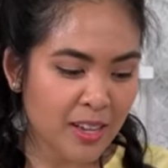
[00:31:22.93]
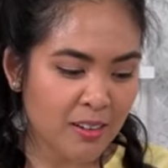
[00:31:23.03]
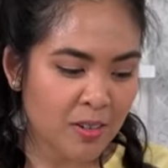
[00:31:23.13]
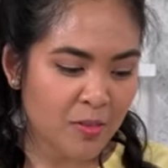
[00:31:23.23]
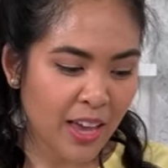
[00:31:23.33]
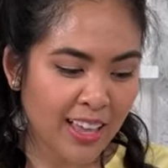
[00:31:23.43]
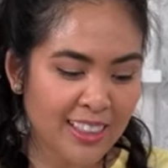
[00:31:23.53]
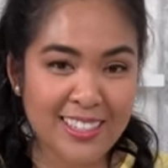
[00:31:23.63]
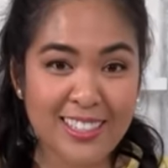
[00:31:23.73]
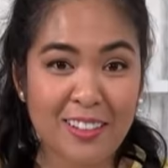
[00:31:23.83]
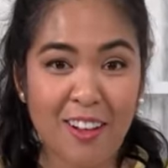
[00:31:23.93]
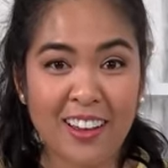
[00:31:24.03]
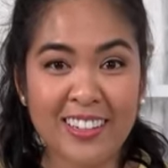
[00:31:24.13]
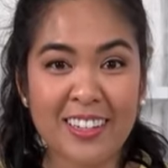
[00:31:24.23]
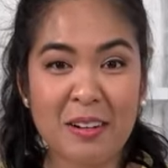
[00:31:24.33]
I don't know if Kathy is still
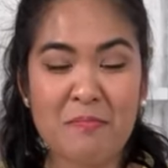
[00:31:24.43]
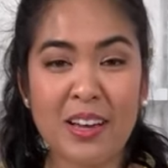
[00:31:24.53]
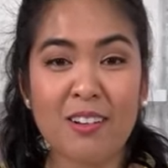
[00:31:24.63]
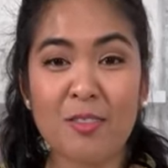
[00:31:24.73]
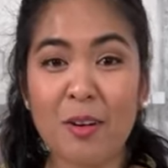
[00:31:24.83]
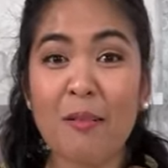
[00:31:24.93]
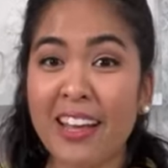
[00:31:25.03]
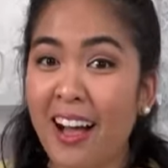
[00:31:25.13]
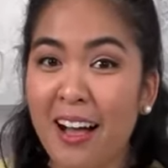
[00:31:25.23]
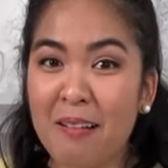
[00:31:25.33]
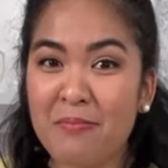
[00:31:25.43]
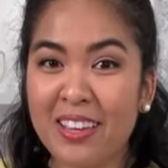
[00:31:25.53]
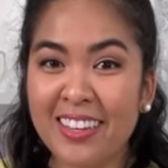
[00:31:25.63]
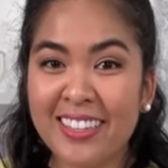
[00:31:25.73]
on here, but growing up,